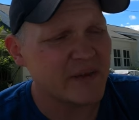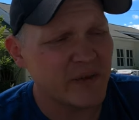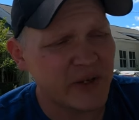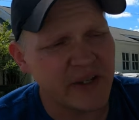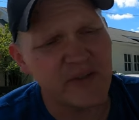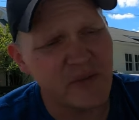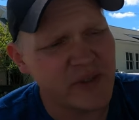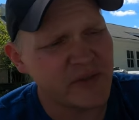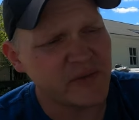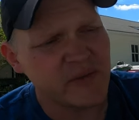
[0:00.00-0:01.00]
that were running these
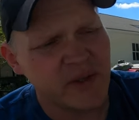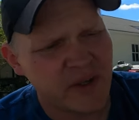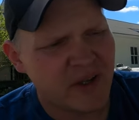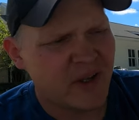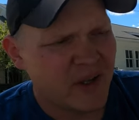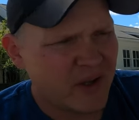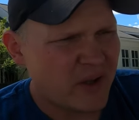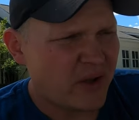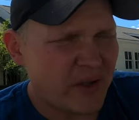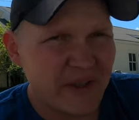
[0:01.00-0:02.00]
wheels
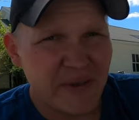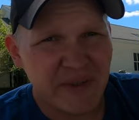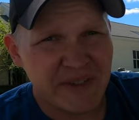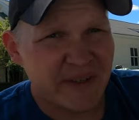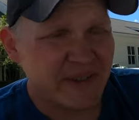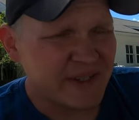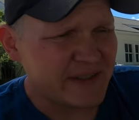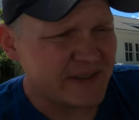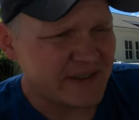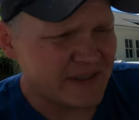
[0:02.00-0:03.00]
on like
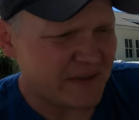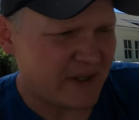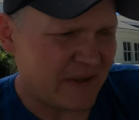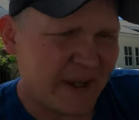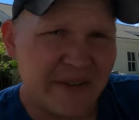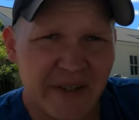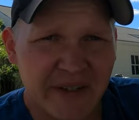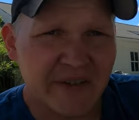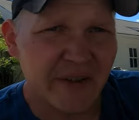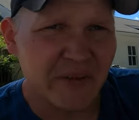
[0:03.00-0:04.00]
370s and stuff like that, so I
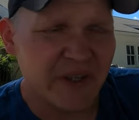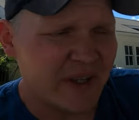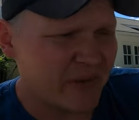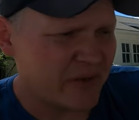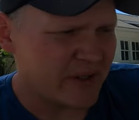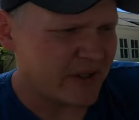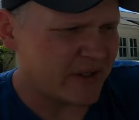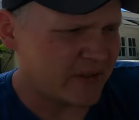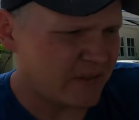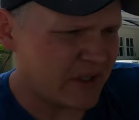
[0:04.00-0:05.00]
assumed that they would clear,
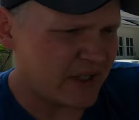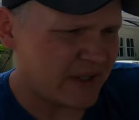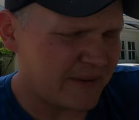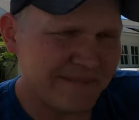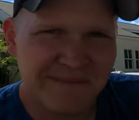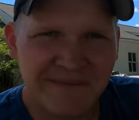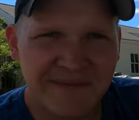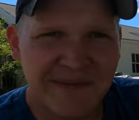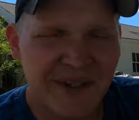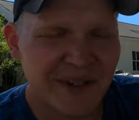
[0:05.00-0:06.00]
but
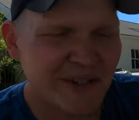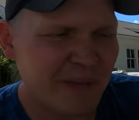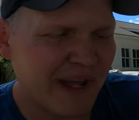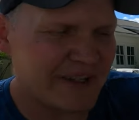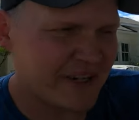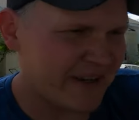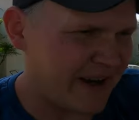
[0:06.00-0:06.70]
don't look too bad. Check her